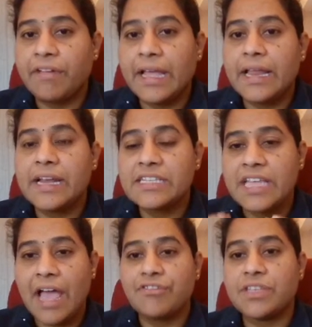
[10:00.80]
way, let's
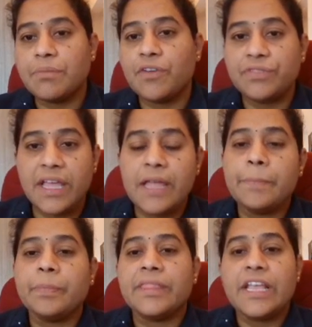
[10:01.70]
have some of the
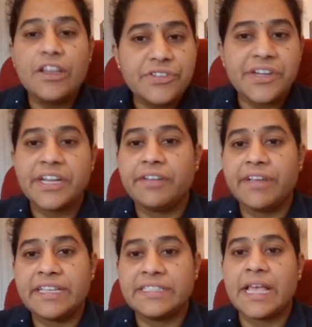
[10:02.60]
illustrative
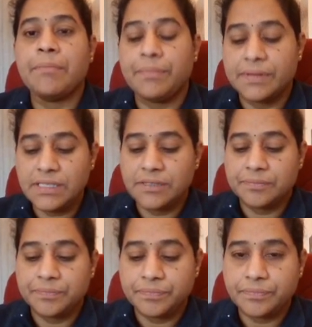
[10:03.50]
examples.
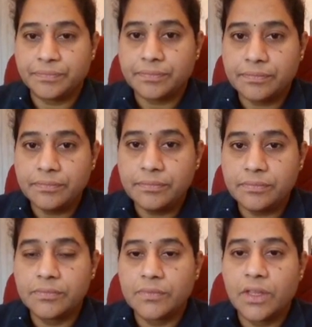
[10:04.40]

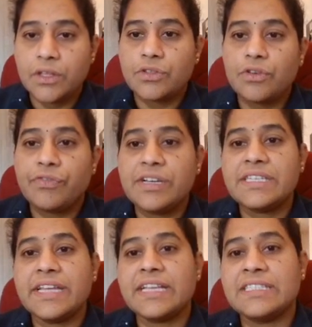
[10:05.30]
So
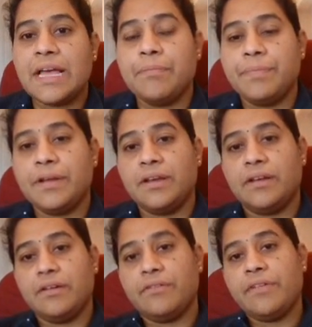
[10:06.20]
first example
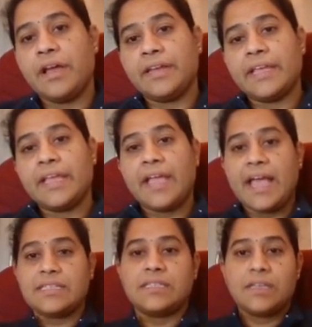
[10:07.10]
we are taking
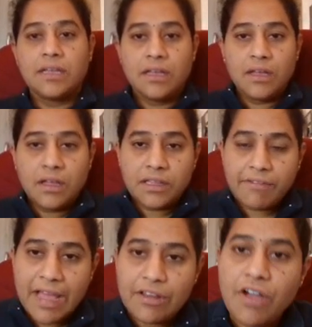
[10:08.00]
as the
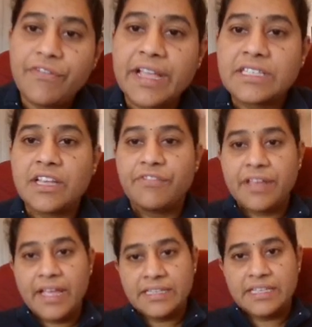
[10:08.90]
value of x of
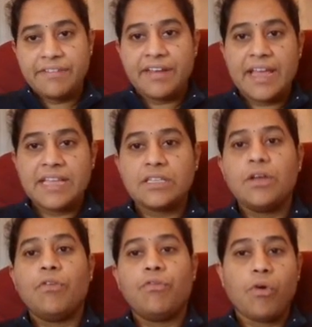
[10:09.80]
k is given as
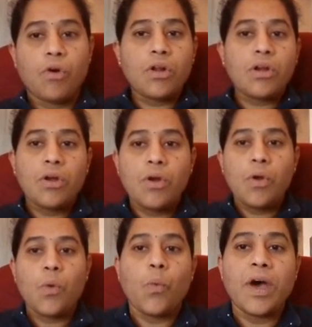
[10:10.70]
4,
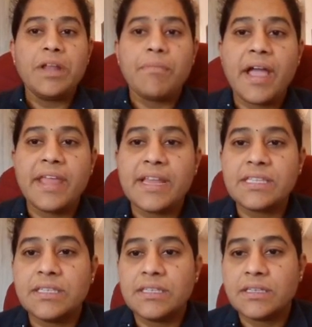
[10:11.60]
1
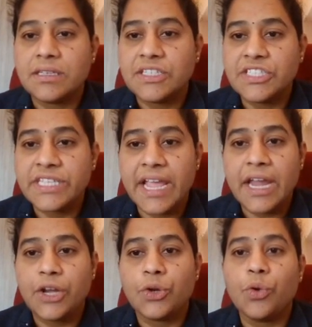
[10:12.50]
minus j
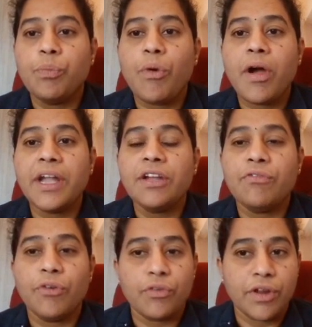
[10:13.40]

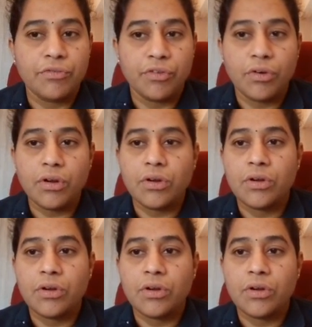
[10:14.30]
2.414,